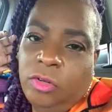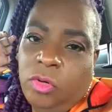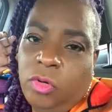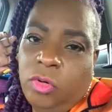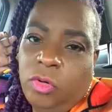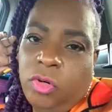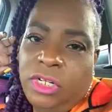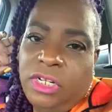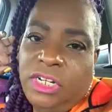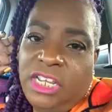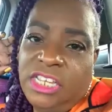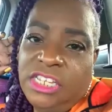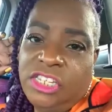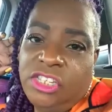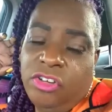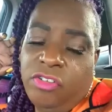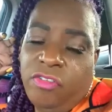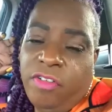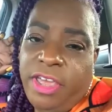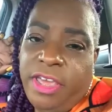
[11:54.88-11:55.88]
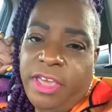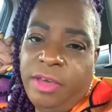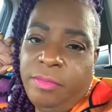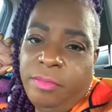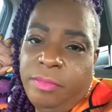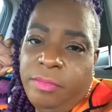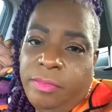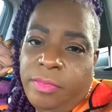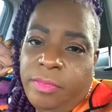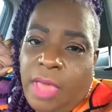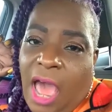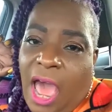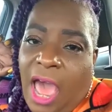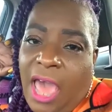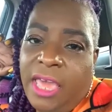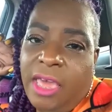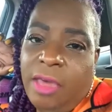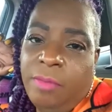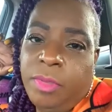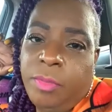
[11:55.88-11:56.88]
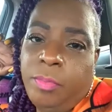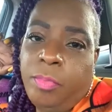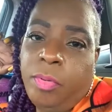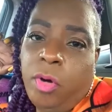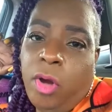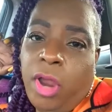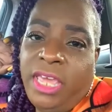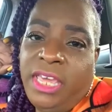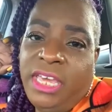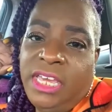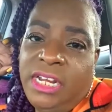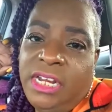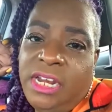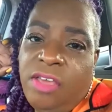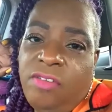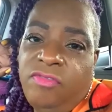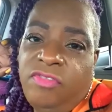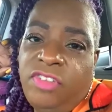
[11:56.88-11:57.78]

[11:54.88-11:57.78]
on Instagram. I am the Praying